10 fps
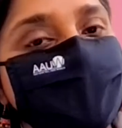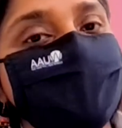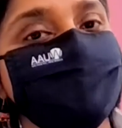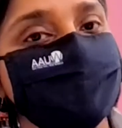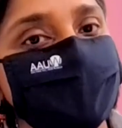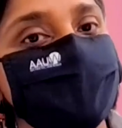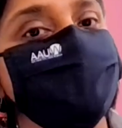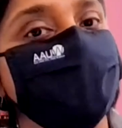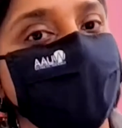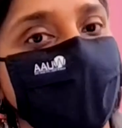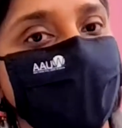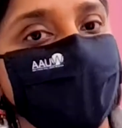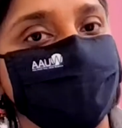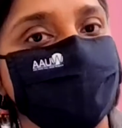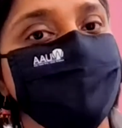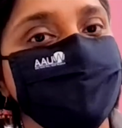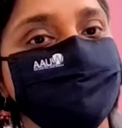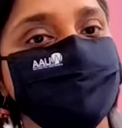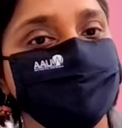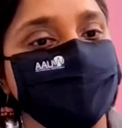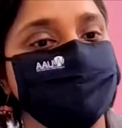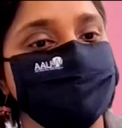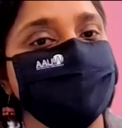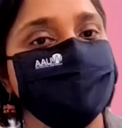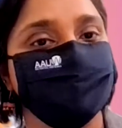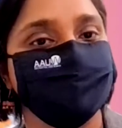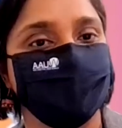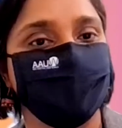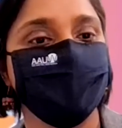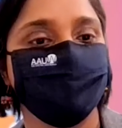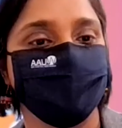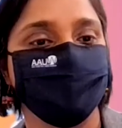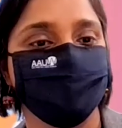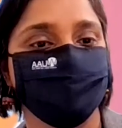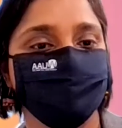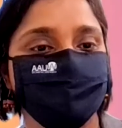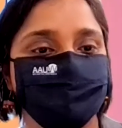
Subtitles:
bring their why to the table. Thank you, Angel.